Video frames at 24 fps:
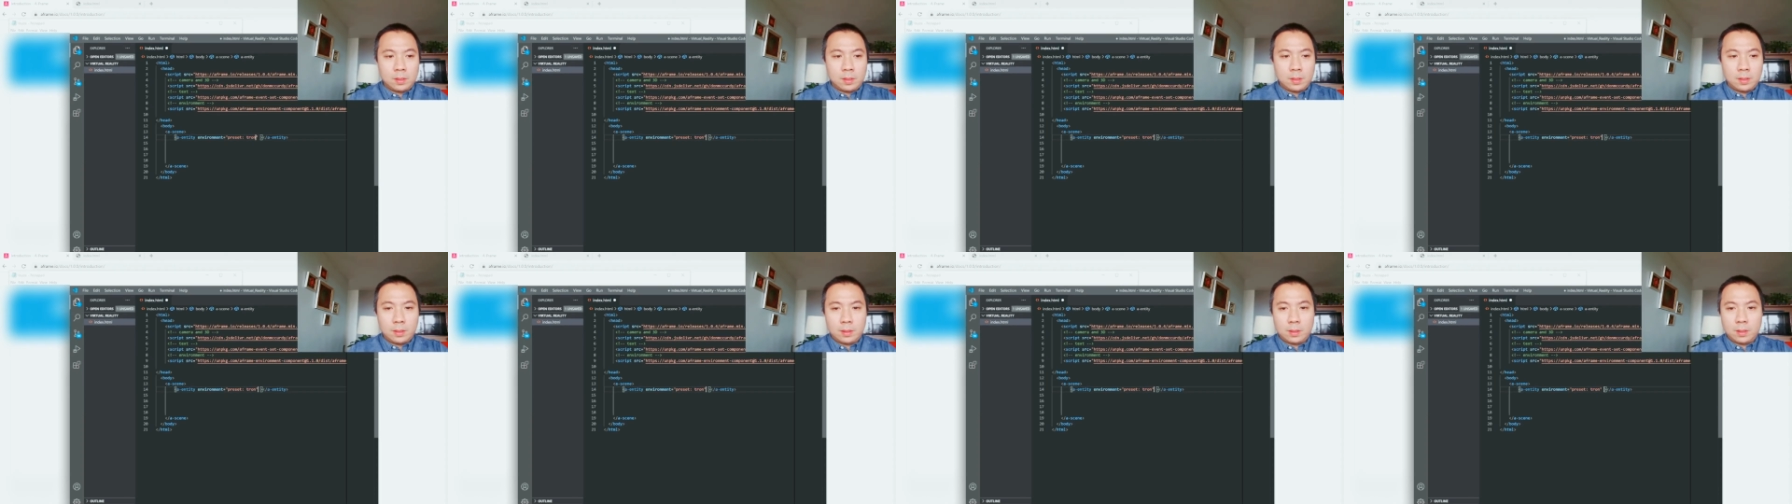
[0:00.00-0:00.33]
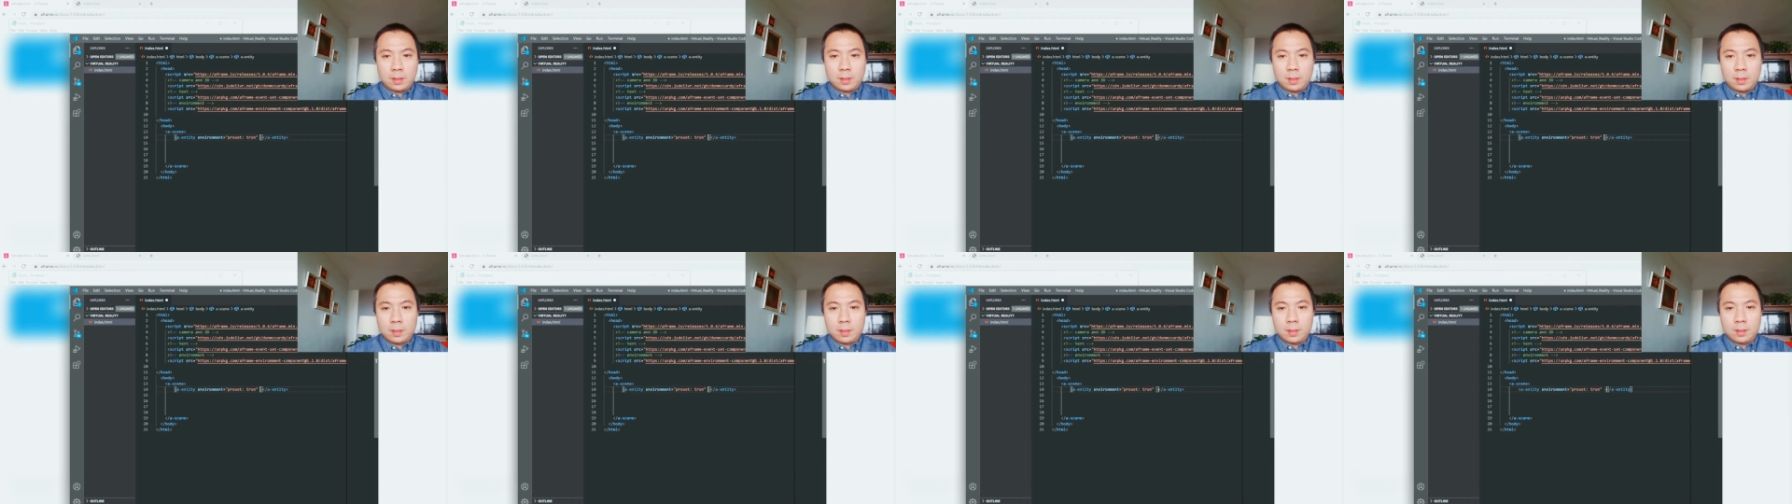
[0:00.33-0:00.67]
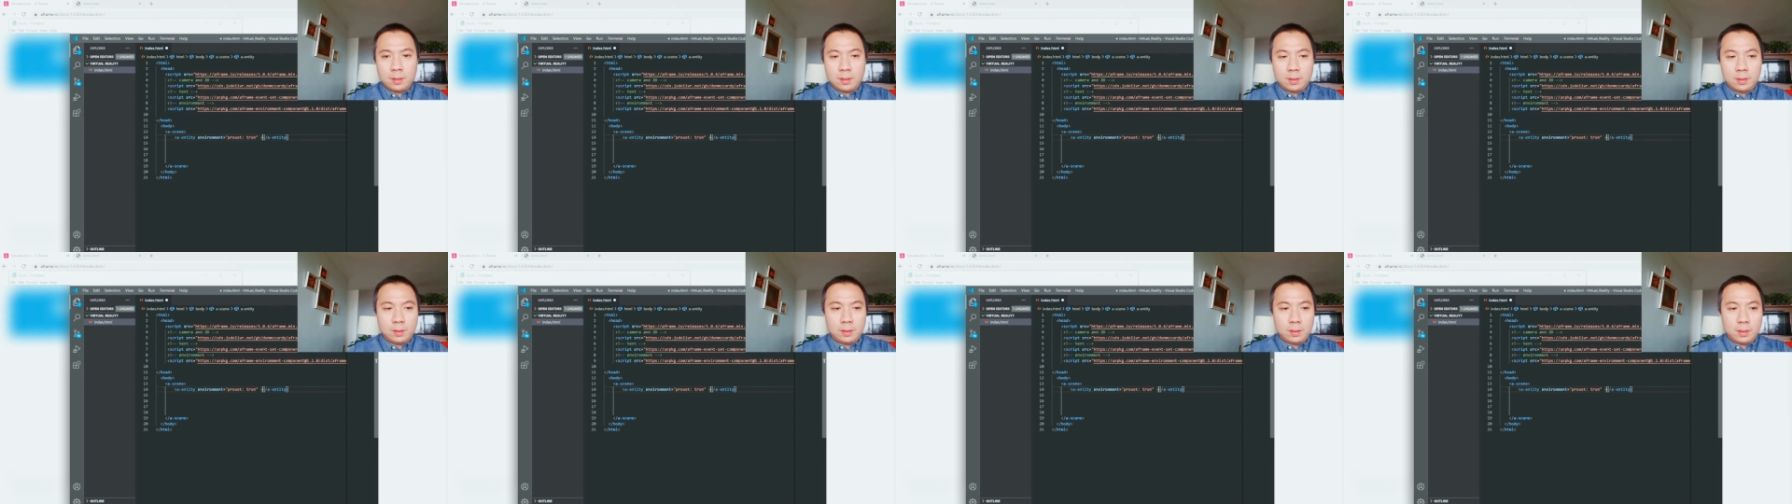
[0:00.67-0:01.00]
and
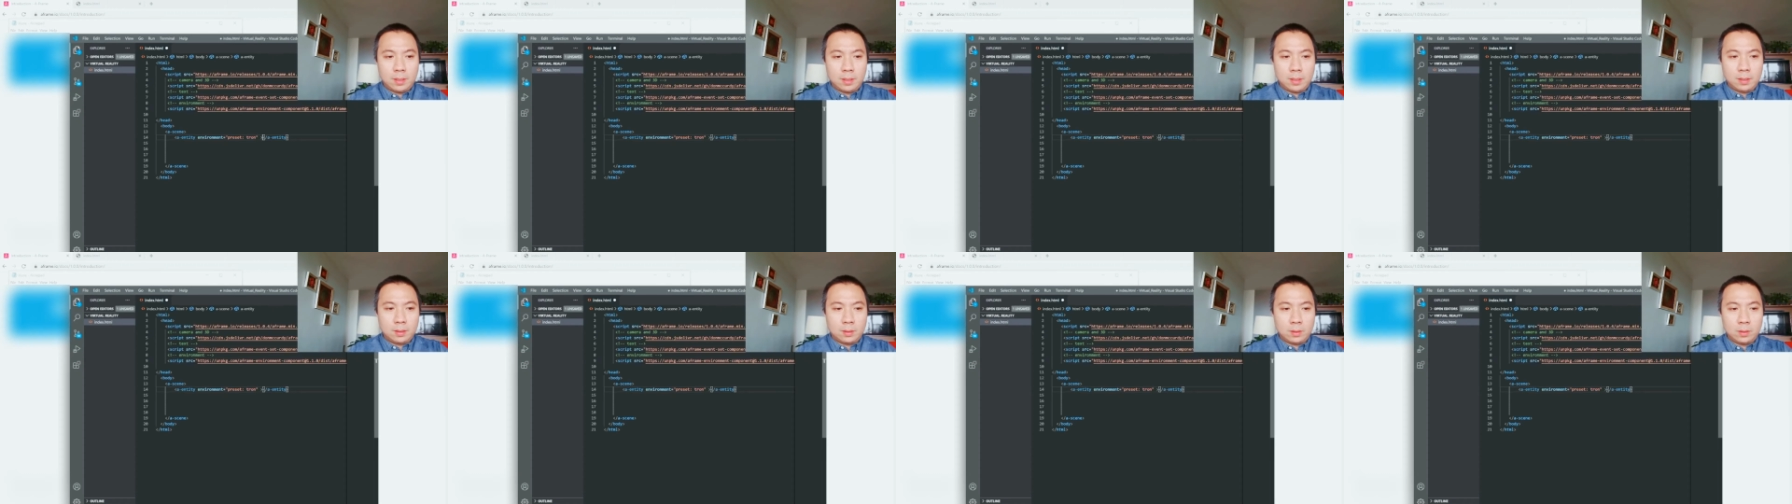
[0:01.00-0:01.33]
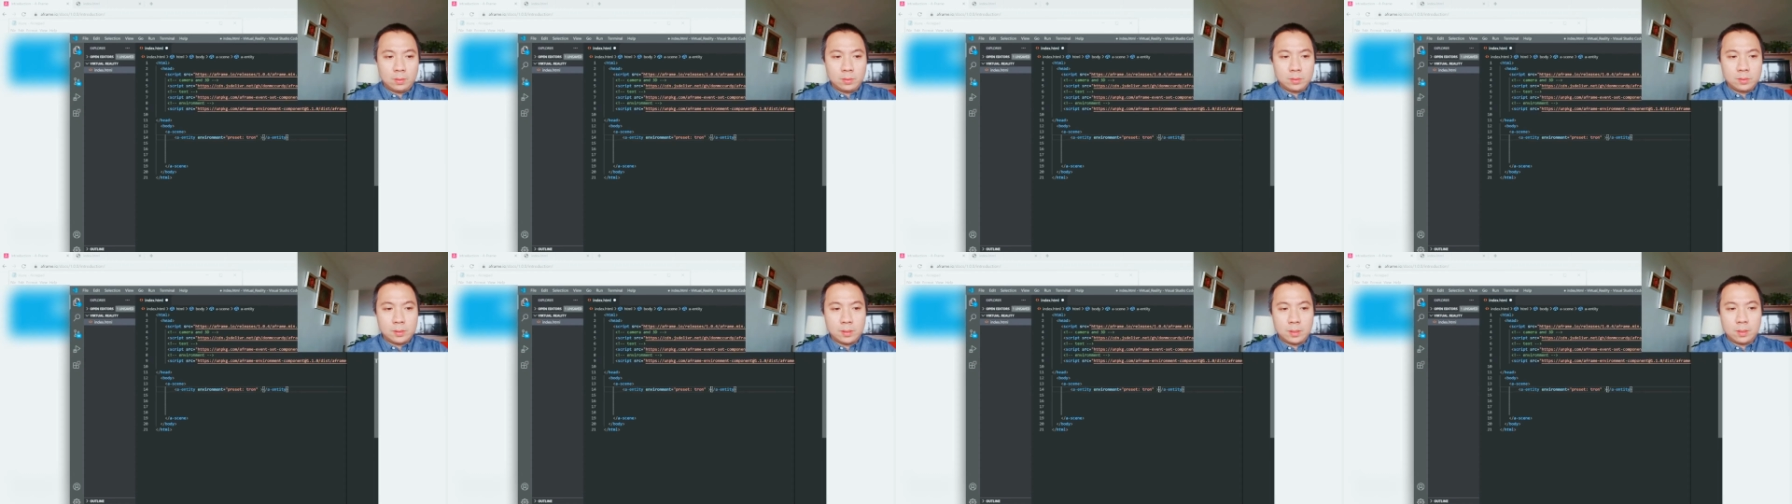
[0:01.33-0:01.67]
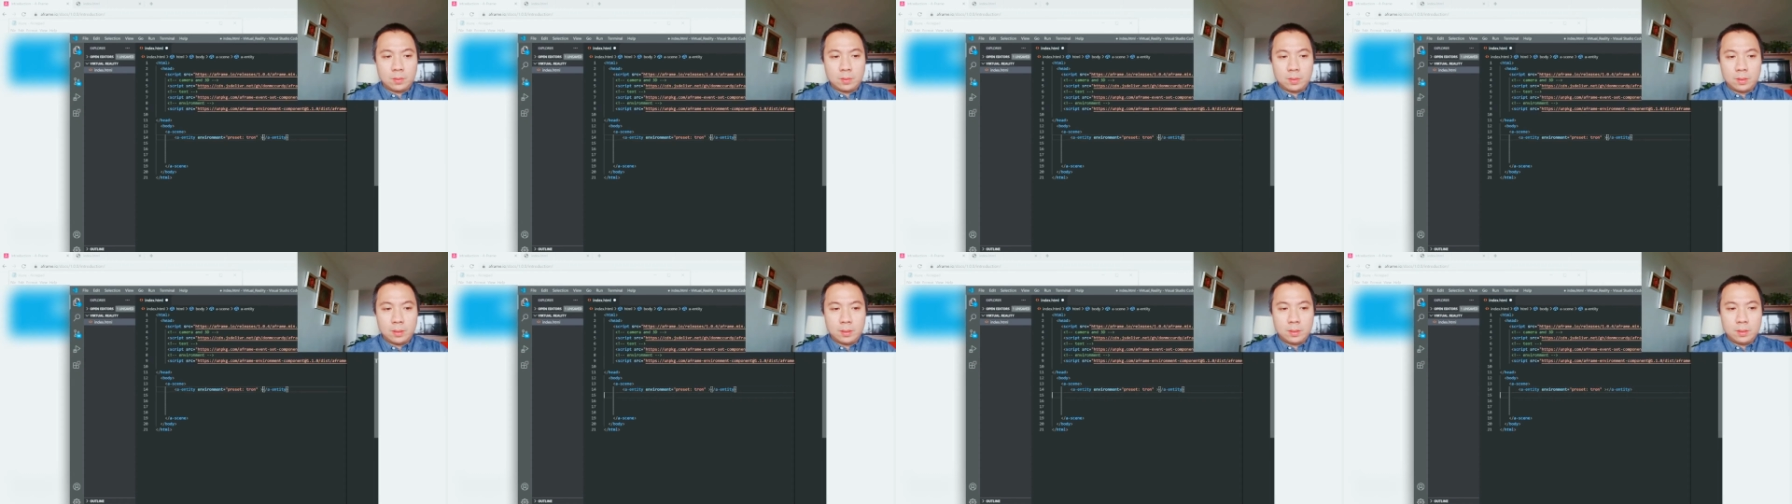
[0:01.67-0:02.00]
then yeah, close that
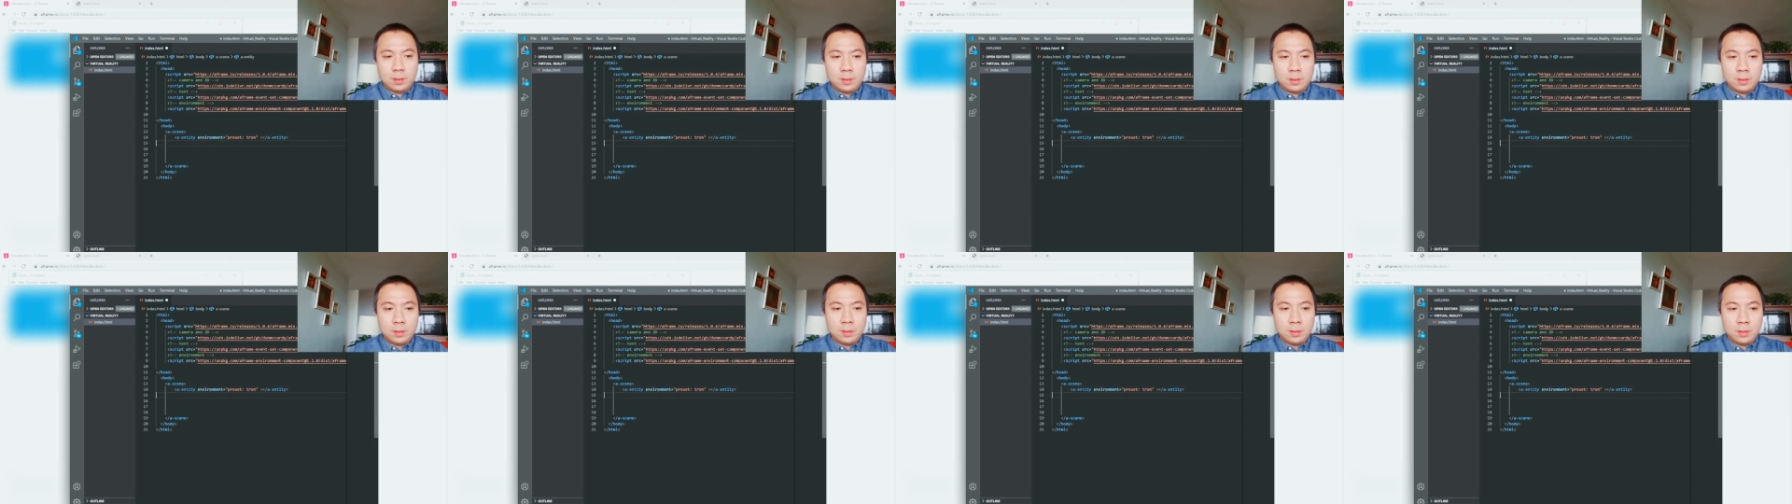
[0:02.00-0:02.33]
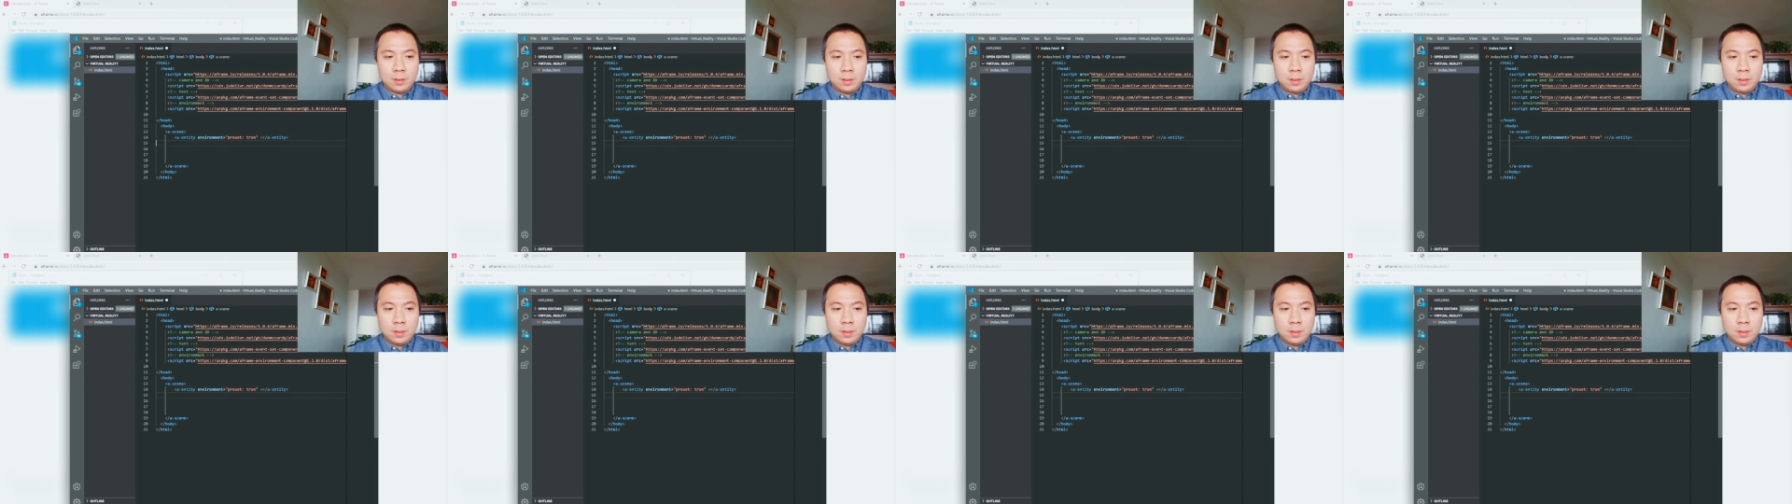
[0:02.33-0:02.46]
one.